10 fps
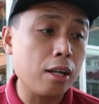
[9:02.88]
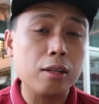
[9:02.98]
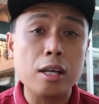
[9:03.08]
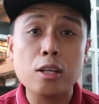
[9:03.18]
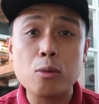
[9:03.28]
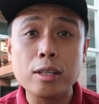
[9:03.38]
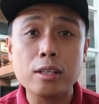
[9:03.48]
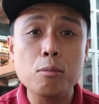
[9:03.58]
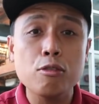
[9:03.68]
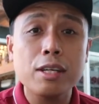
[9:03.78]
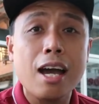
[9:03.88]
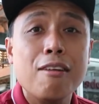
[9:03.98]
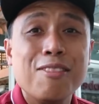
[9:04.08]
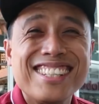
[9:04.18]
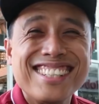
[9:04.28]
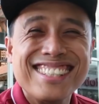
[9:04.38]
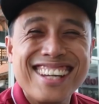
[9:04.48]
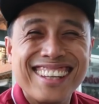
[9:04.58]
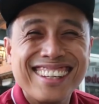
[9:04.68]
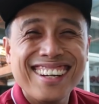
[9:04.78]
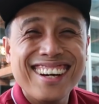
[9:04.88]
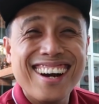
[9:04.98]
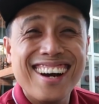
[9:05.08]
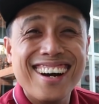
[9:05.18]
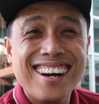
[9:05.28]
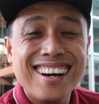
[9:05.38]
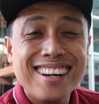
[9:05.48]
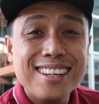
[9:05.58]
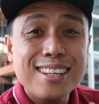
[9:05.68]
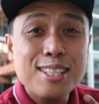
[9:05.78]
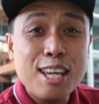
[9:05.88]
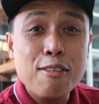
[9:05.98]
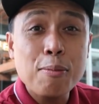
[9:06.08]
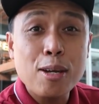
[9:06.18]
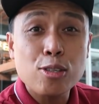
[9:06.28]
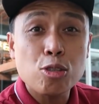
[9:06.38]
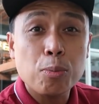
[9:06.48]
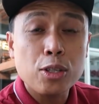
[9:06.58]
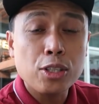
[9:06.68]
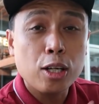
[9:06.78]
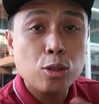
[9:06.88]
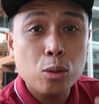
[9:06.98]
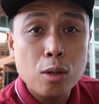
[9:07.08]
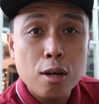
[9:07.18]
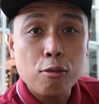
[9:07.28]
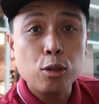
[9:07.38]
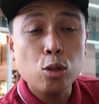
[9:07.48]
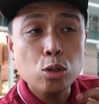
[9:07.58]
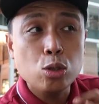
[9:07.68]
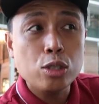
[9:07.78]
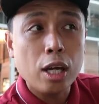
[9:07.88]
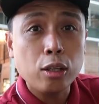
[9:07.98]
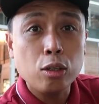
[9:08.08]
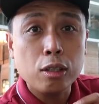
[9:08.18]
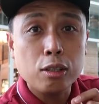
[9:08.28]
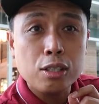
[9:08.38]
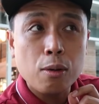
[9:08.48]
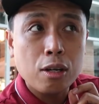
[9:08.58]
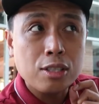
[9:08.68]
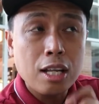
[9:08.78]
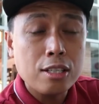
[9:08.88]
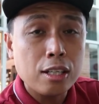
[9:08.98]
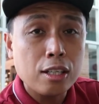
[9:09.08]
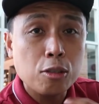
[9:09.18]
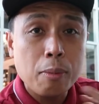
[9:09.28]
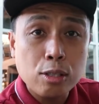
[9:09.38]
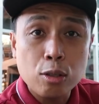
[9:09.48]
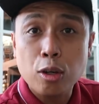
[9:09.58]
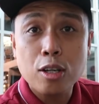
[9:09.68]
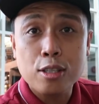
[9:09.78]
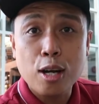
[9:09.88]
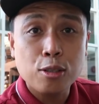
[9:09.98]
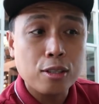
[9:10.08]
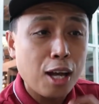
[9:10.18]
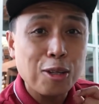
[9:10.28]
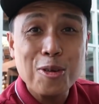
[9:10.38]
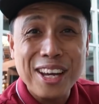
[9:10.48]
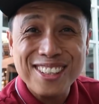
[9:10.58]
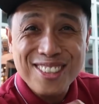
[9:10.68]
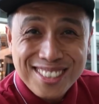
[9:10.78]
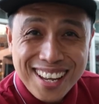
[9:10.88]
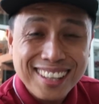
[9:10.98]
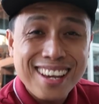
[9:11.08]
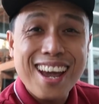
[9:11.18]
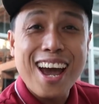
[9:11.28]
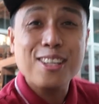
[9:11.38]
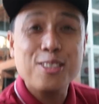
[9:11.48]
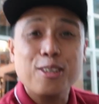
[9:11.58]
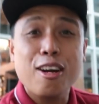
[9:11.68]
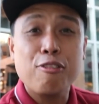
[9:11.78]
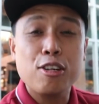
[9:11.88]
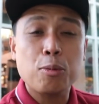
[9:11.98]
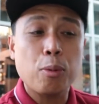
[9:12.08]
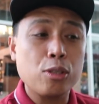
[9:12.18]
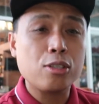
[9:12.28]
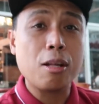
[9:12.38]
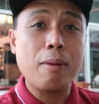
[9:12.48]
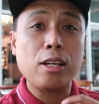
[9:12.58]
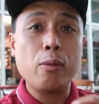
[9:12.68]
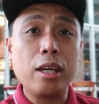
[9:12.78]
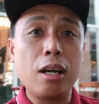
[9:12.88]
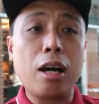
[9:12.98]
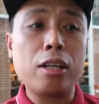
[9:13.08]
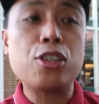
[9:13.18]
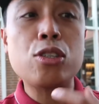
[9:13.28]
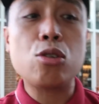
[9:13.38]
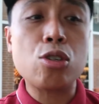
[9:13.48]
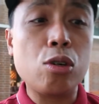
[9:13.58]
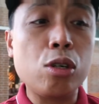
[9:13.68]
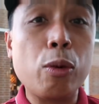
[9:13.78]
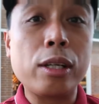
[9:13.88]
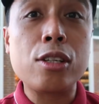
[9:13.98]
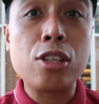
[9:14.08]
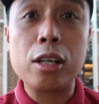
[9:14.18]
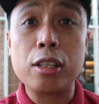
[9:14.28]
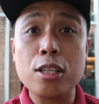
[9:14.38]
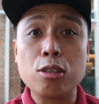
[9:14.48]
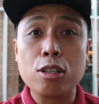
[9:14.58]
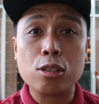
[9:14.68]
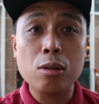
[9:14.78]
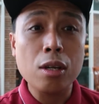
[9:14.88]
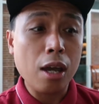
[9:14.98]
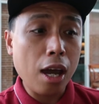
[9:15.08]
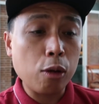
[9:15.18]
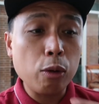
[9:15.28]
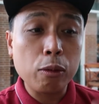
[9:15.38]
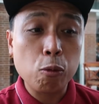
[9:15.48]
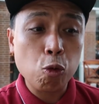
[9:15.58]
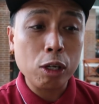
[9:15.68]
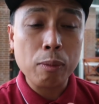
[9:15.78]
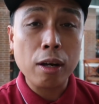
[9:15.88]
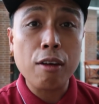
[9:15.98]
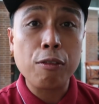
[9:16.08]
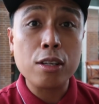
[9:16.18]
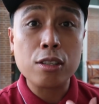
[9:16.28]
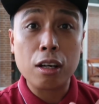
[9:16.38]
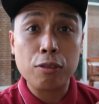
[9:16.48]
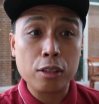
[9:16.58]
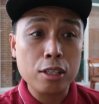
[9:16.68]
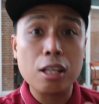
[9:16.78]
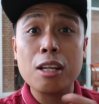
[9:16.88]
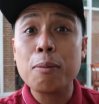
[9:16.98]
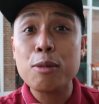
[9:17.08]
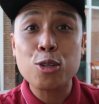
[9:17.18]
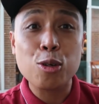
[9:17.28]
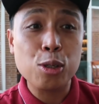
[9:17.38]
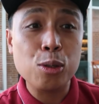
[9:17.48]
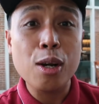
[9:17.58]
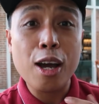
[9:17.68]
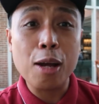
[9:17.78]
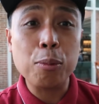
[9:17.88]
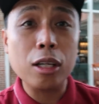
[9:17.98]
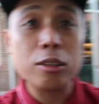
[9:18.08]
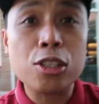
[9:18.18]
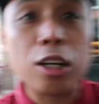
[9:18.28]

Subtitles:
and then the 20-day moving average is at 7 pesos per share. So for those who set your sell signals based on cross downs and that, you can use that as your reference point to sell. By the way, just to show you where the chart is also and where what my references are for this, let me show you and pull out the